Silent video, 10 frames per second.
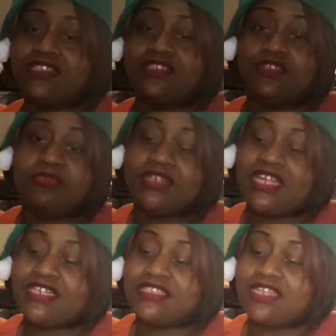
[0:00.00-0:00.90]
a little bit
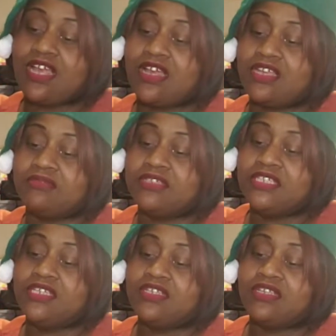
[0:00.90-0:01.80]
at a time.
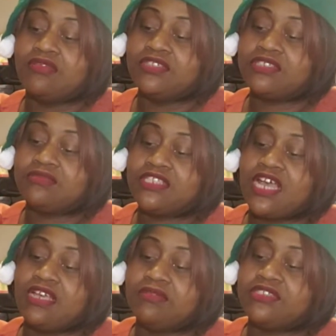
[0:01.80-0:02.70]
Give it some
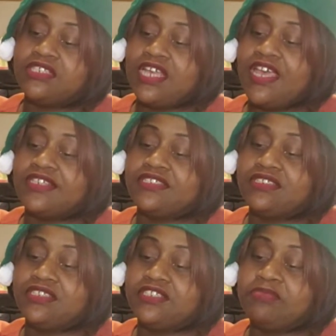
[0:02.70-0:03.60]
time to
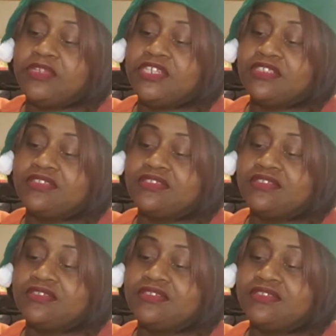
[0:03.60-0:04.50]
actually spin
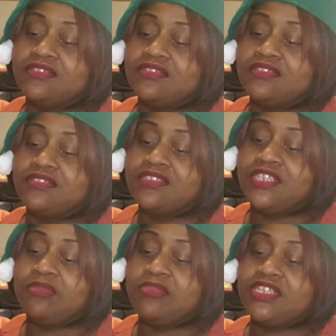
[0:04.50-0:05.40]

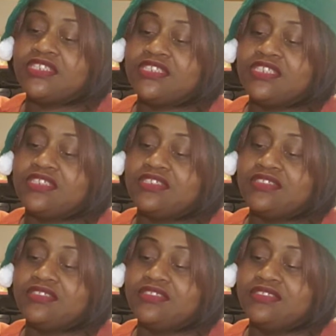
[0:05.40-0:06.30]
and mix in.
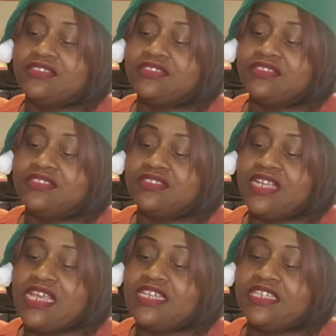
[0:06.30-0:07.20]

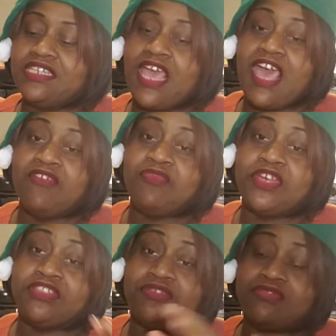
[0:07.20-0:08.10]
And then
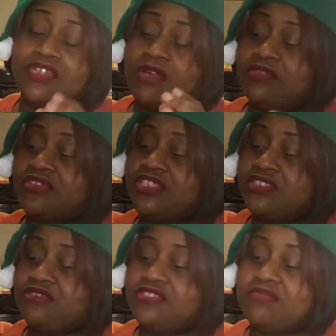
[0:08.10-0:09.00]
halfway through it, I'm going to
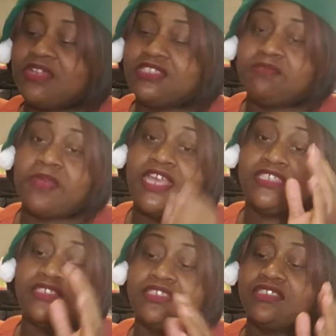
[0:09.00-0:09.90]
use my
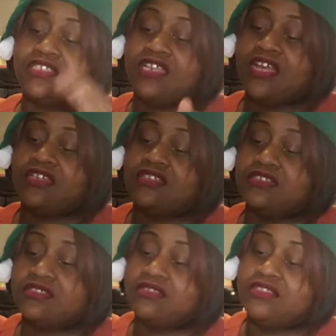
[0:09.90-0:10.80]
spatula to kind
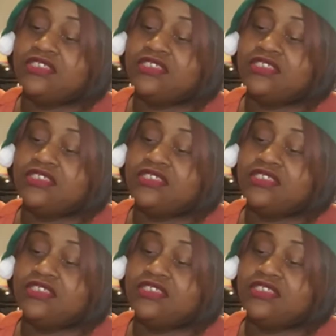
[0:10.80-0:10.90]
of,